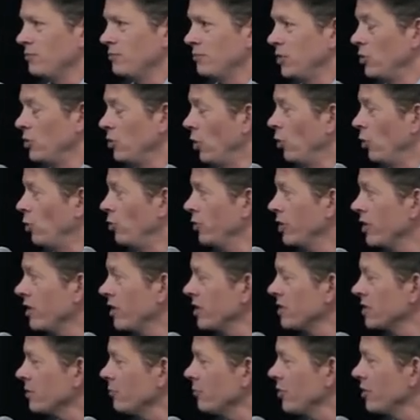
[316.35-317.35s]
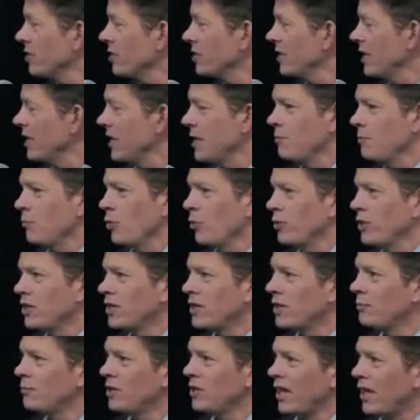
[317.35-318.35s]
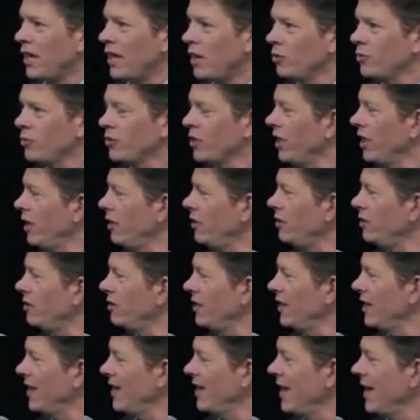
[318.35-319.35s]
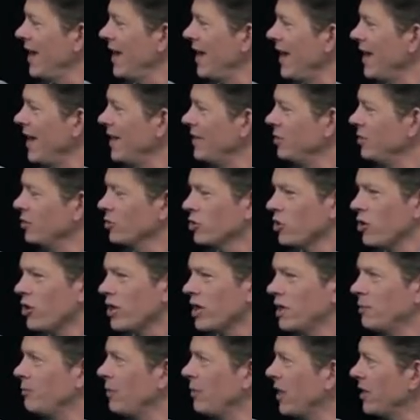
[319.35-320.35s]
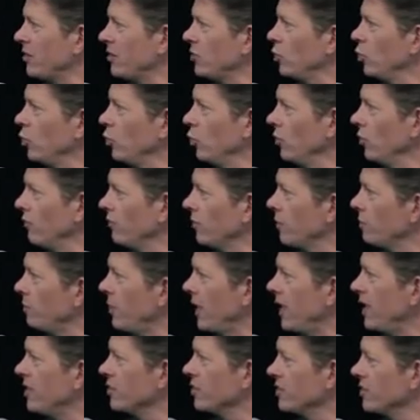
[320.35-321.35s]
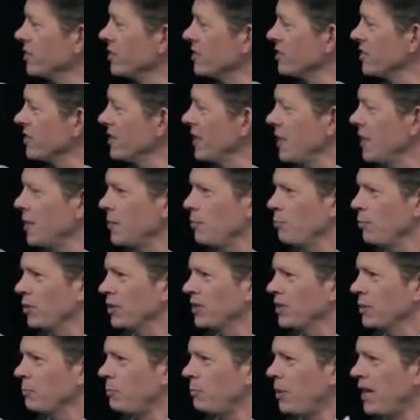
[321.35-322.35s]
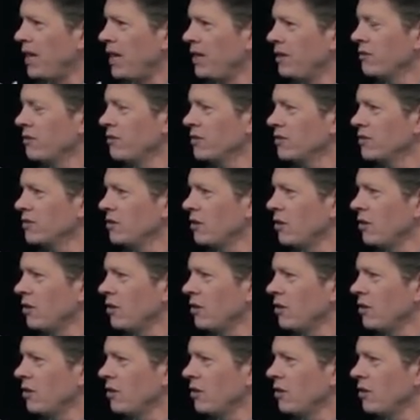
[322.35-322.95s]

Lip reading: you know who the customer is. But when you come to healthcare and you're talking about a tool for patients, but the payers